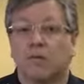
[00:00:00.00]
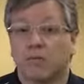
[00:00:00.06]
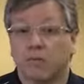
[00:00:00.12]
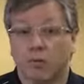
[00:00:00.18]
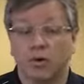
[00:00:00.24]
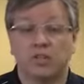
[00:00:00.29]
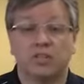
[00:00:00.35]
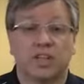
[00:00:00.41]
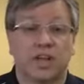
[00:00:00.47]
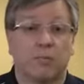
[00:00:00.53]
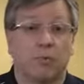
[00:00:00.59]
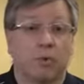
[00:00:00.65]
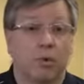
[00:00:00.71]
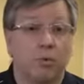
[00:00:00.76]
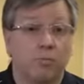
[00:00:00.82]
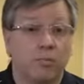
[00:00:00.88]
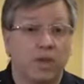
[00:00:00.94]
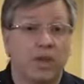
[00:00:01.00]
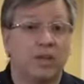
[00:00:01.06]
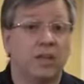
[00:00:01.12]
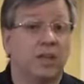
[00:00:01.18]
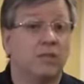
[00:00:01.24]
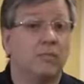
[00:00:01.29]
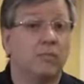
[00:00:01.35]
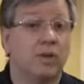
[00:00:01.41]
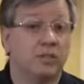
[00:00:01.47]
For example, in
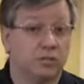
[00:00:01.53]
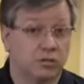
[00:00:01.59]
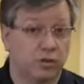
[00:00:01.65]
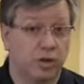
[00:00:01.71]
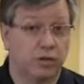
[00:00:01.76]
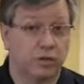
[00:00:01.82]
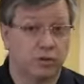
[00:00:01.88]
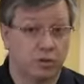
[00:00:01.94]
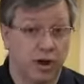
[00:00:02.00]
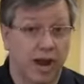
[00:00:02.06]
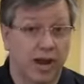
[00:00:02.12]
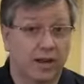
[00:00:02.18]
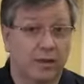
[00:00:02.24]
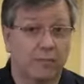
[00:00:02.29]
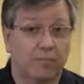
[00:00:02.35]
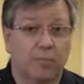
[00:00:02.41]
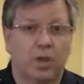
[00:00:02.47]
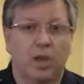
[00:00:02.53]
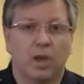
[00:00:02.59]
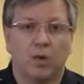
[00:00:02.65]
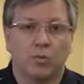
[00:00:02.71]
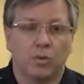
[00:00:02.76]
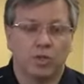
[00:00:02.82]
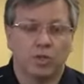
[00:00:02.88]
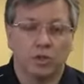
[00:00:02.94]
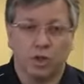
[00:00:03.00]
the administrator track,
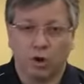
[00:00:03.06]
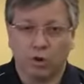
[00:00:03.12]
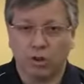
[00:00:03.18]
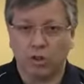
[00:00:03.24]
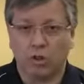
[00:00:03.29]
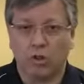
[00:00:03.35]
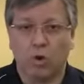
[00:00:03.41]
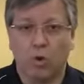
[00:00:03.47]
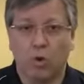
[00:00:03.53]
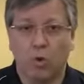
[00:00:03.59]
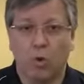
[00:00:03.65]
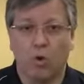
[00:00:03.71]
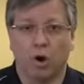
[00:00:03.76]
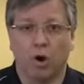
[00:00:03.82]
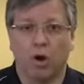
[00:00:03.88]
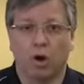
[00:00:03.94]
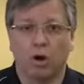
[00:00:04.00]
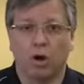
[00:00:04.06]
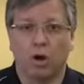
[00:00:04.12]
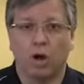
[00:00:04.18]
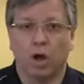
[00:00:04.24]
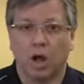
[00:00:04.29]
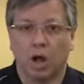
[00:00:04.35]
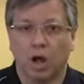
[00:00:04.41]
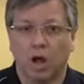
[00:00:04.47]
when you go to the core